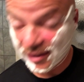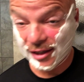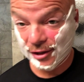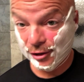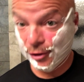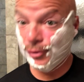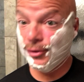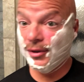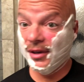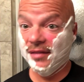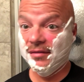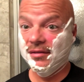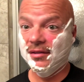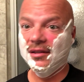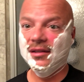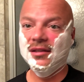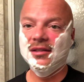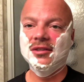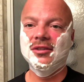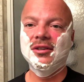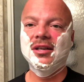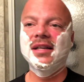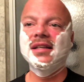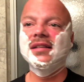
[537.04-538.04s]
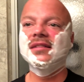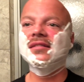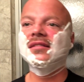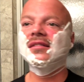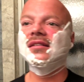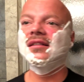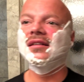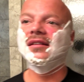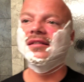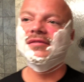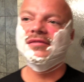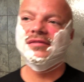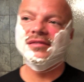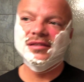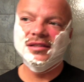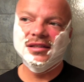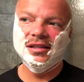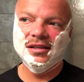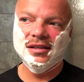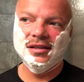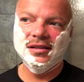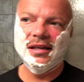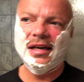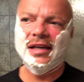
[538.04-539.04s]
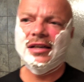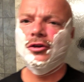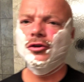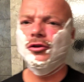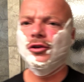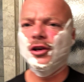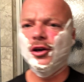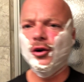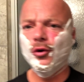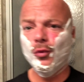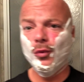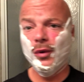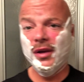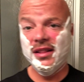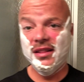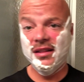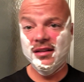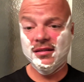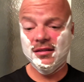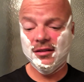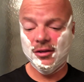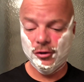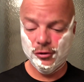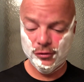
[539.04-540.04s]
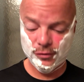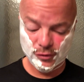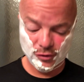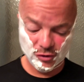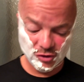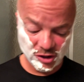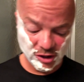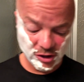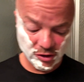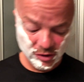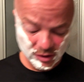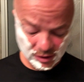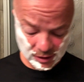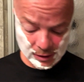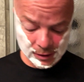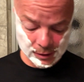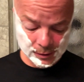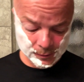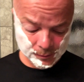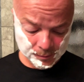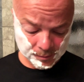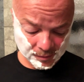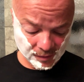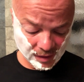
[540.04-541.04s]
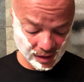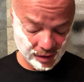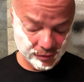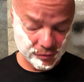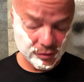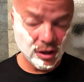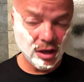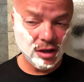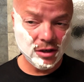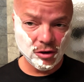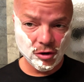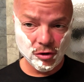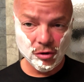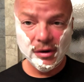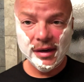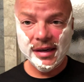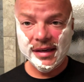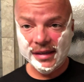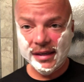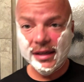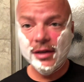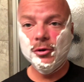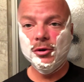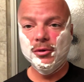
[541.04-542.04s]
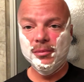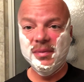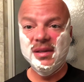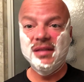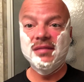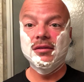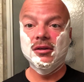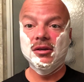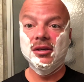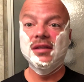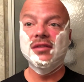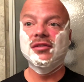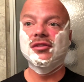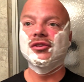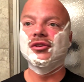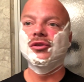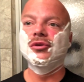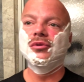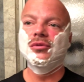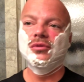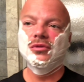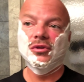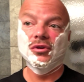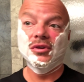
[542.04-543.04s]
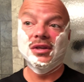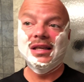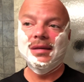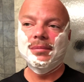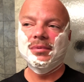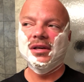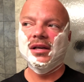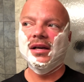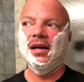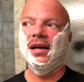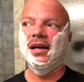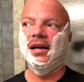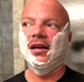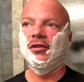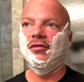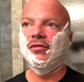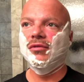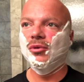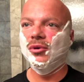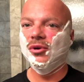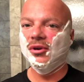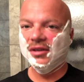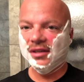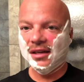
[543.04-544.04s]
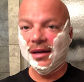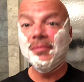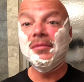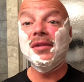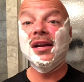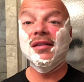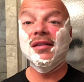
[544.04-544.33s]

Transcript: they do have a lot of great stuff. Uh, I don't know when this goes for sale. If not already, it will be very soon. So keep an eye out for it. I'm